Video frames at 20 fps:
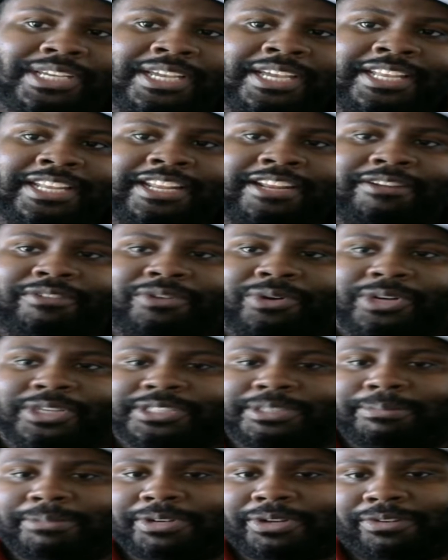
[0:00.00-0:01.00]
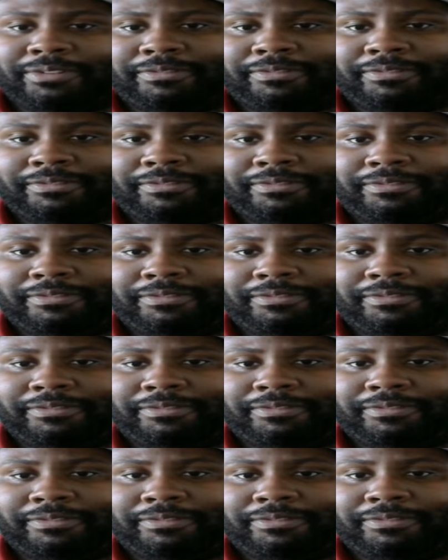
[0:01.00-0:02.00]
And then, of course, I'm gonna go to
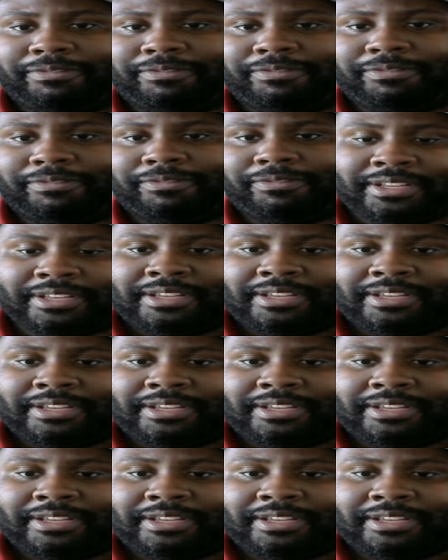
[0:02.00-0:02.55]
VG247.